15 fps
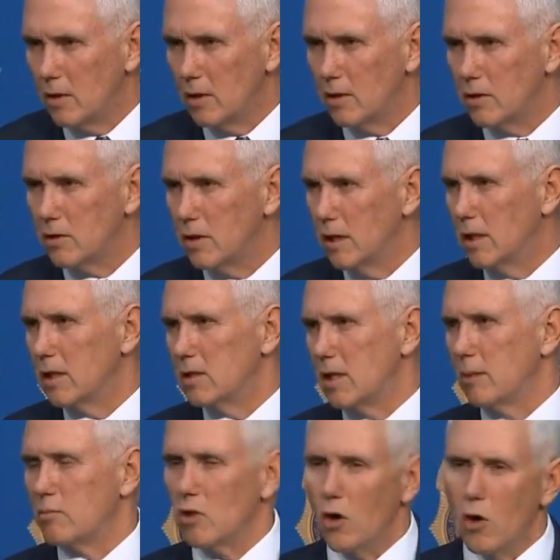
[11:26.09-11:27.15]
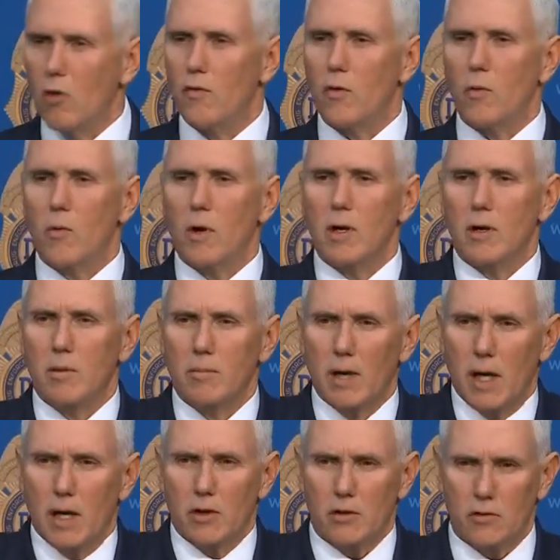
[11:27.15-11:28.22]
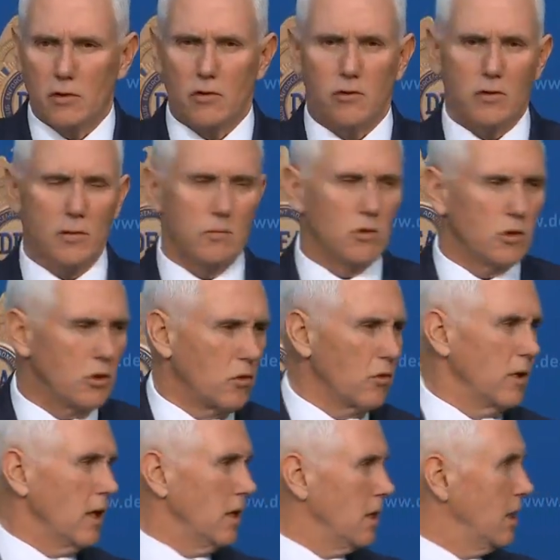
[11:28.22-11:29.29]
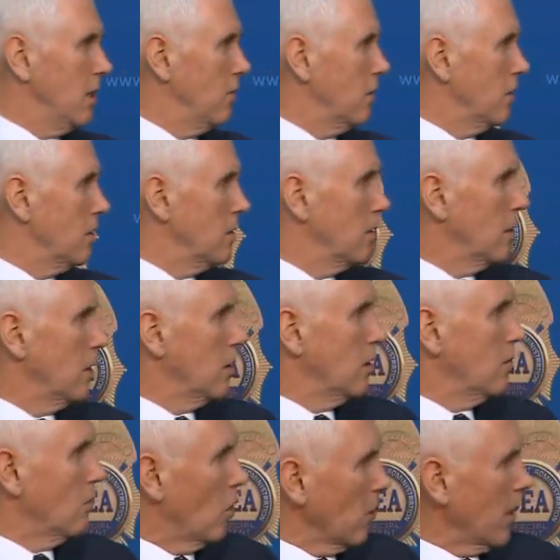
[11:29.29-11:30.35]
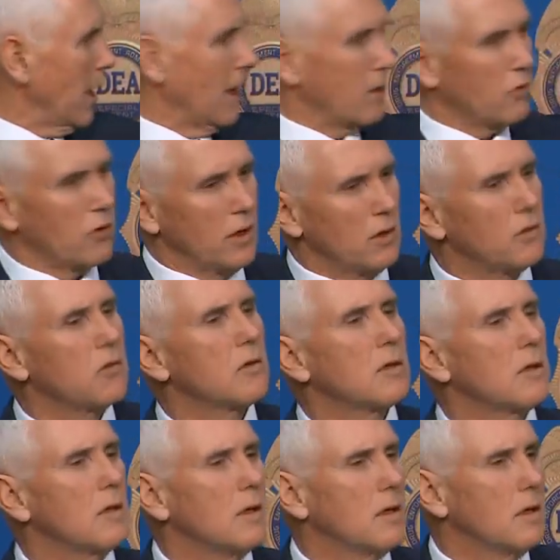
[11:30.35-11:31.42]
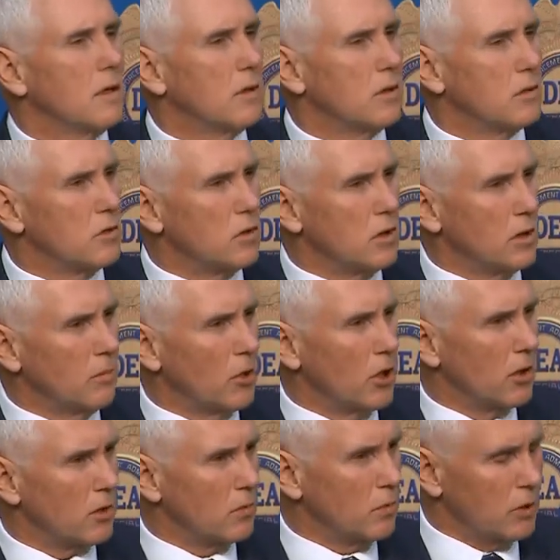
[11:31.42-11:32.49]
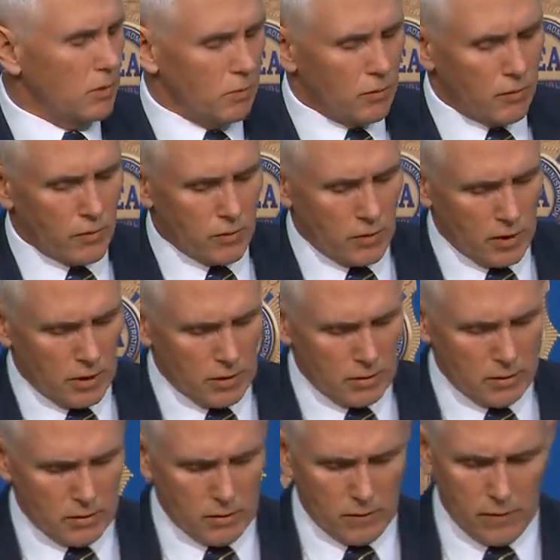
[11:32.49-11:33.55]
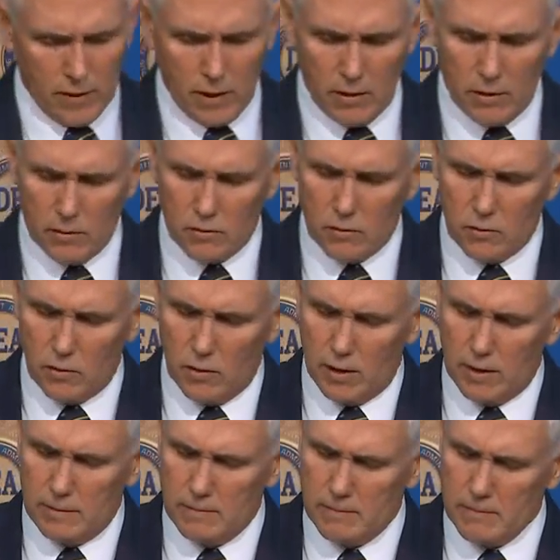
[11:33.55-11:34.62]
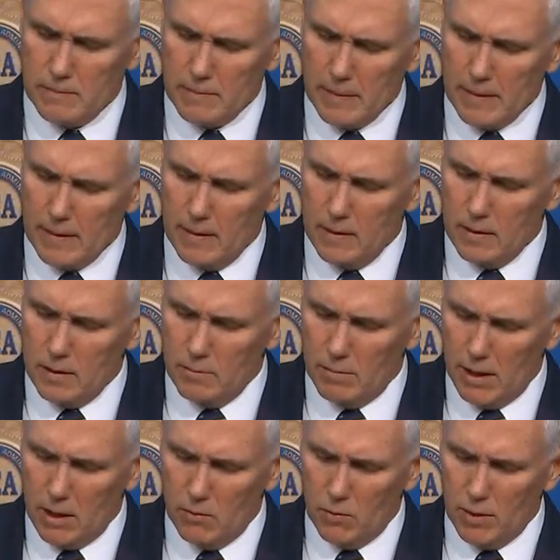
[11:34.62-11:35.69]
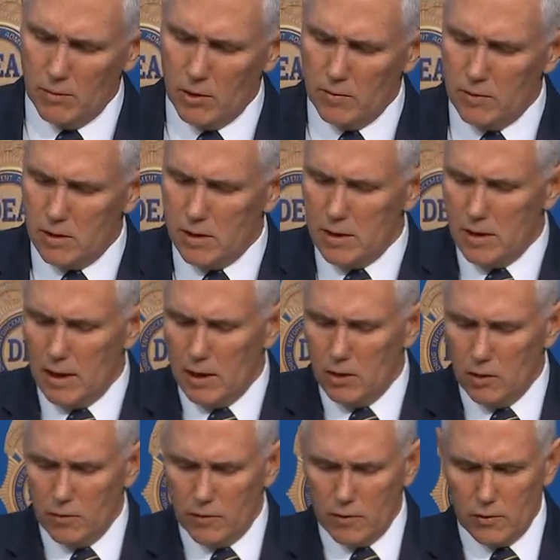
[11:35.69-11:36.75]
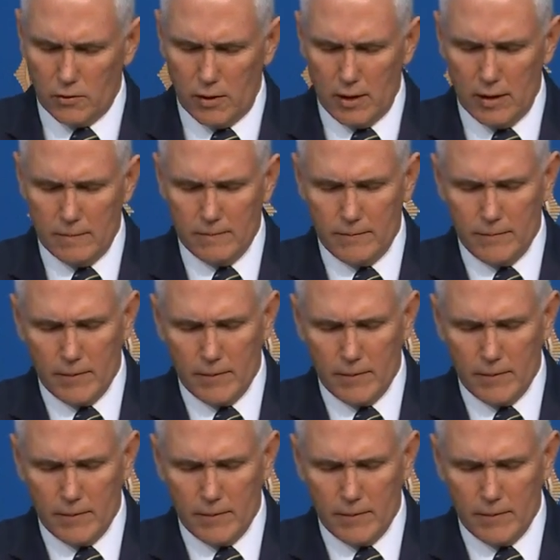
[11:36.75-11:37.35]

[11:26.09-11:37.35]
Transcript: uh, in an attempt to overwhelm our system to create even more access uh, to the American people for their nefarious trade. The men and women of the DEA know firsthand